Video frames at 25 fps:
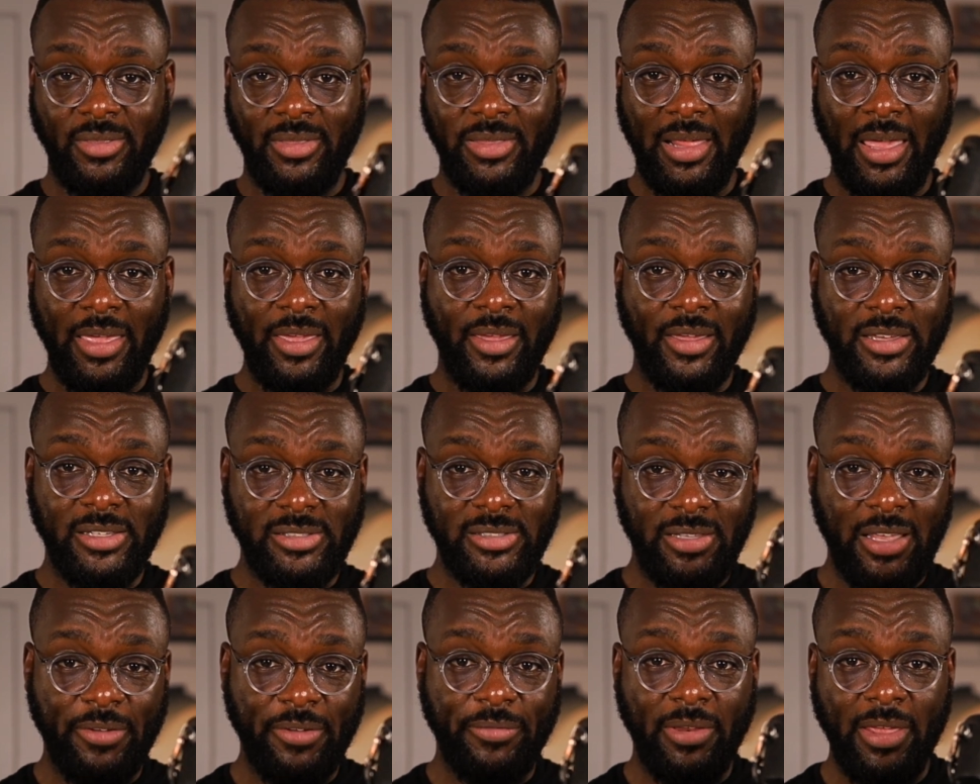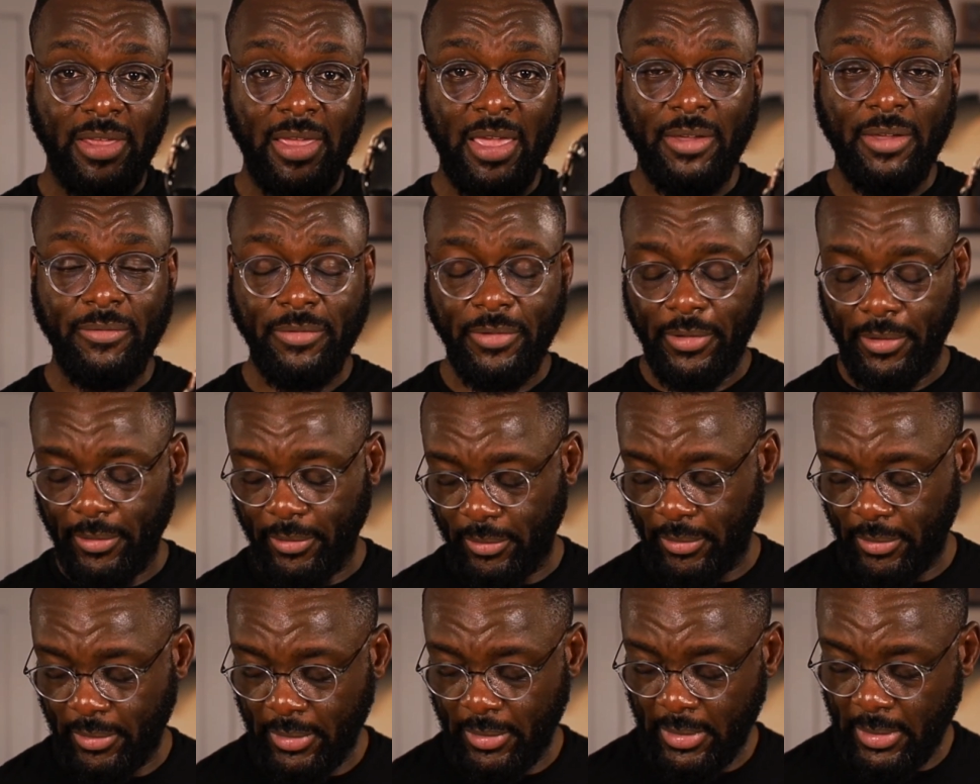Leica is definitely
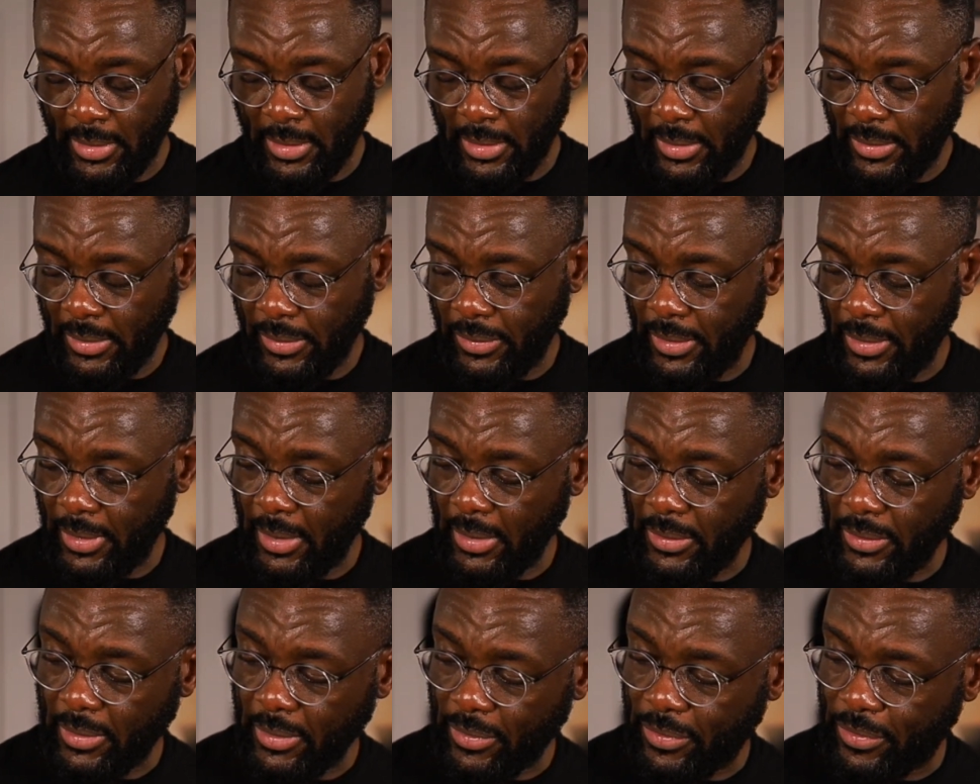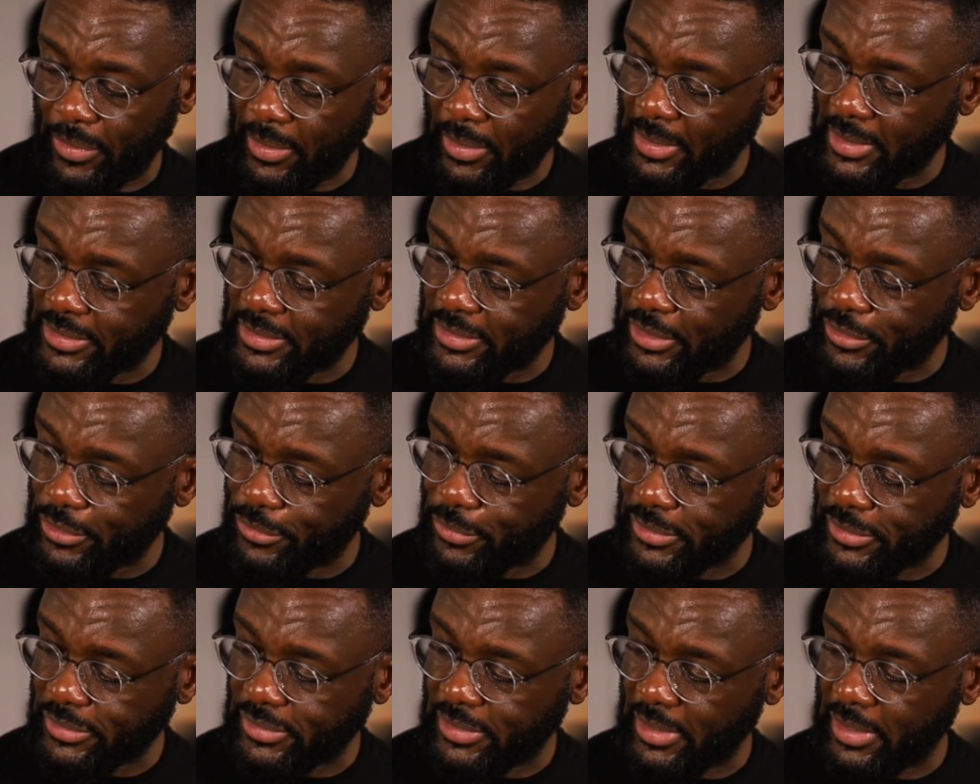heavier. The thing that's
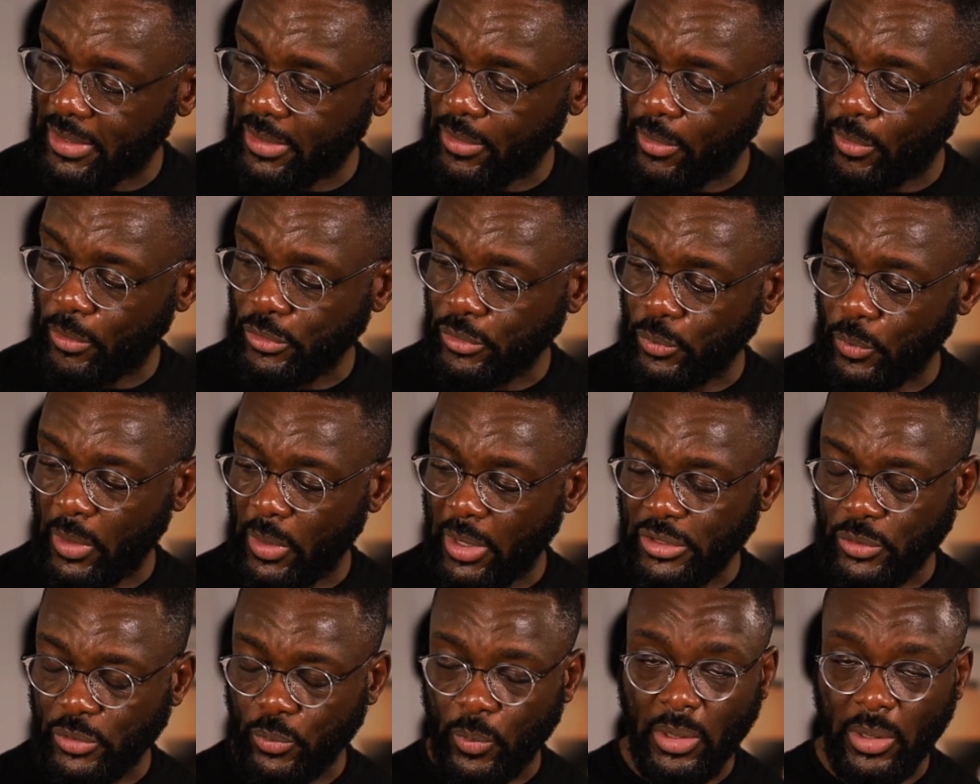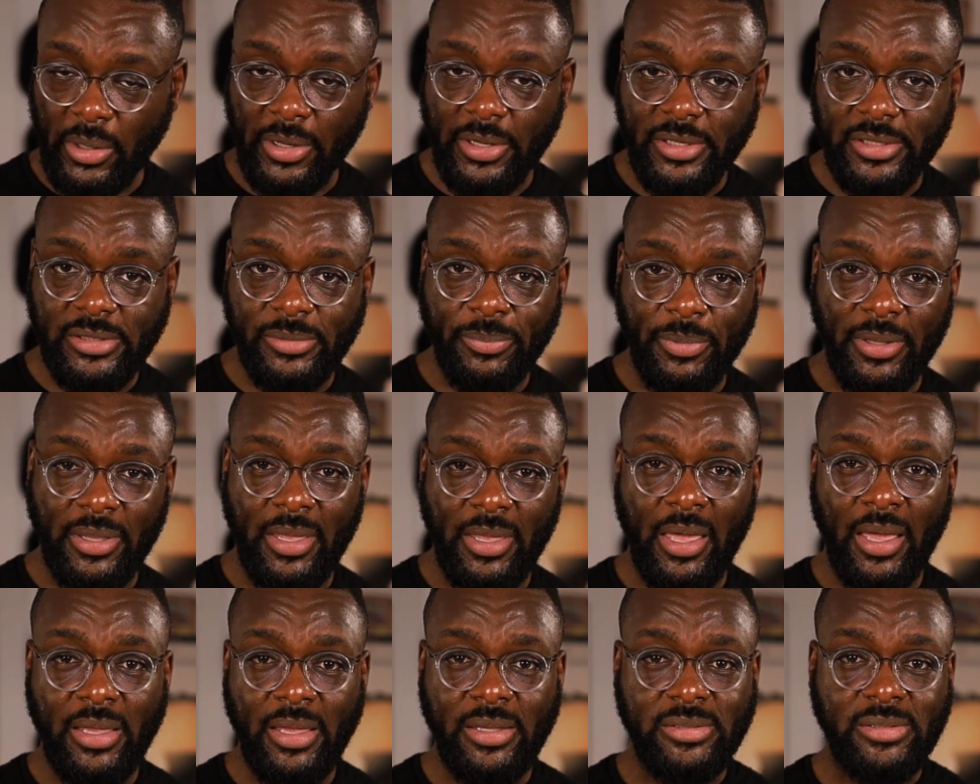interesting also as well is
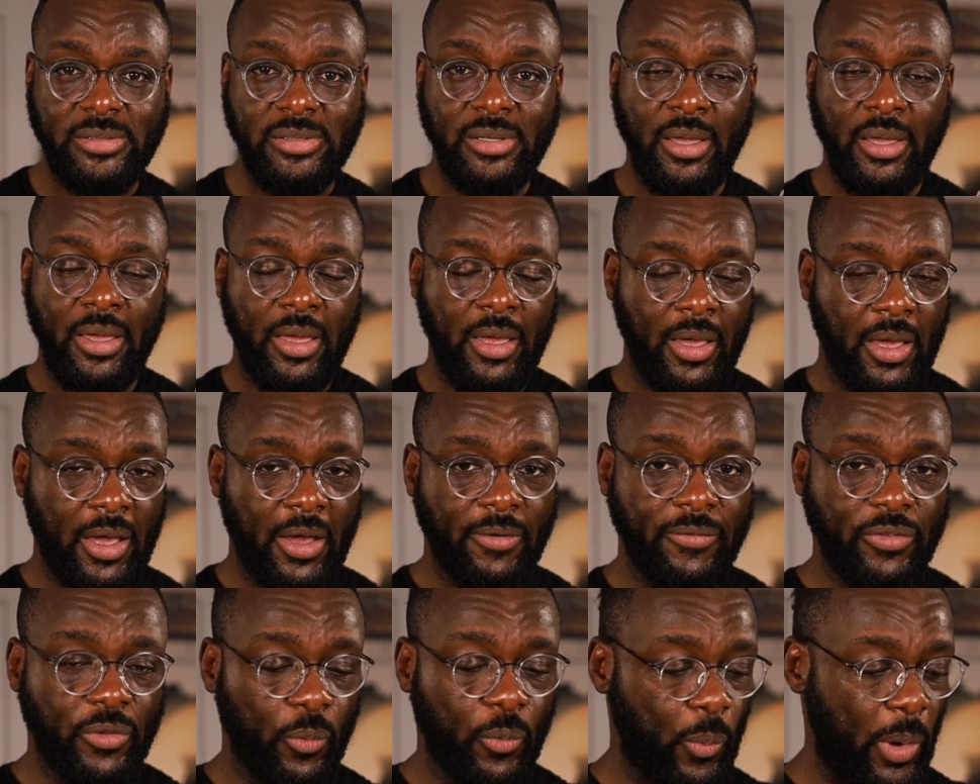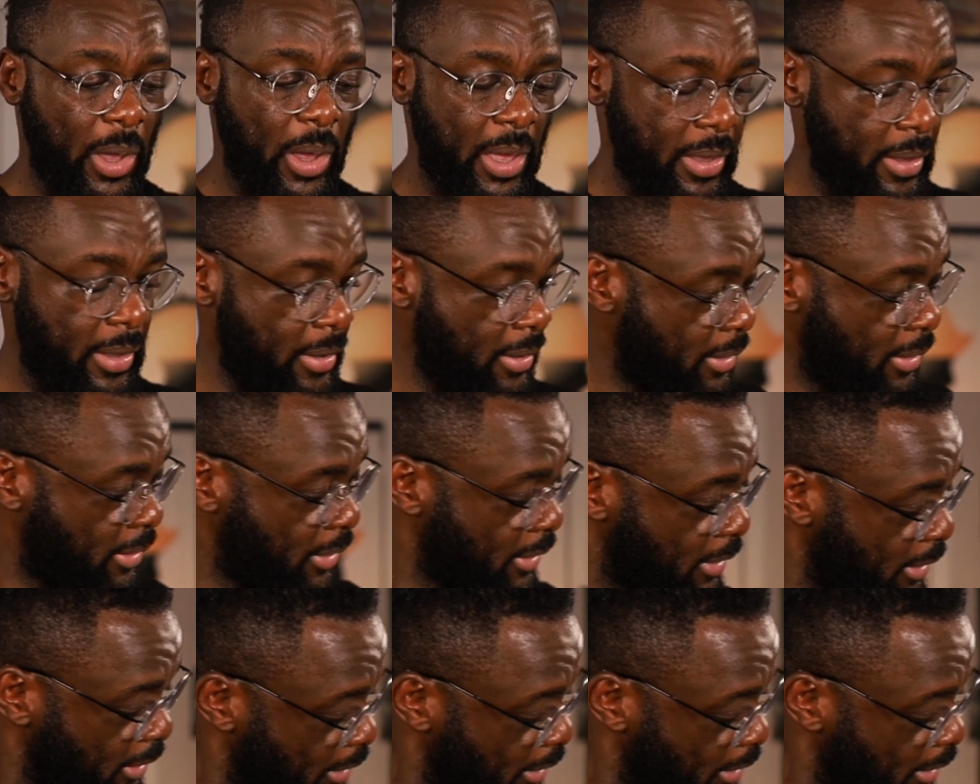because of the way,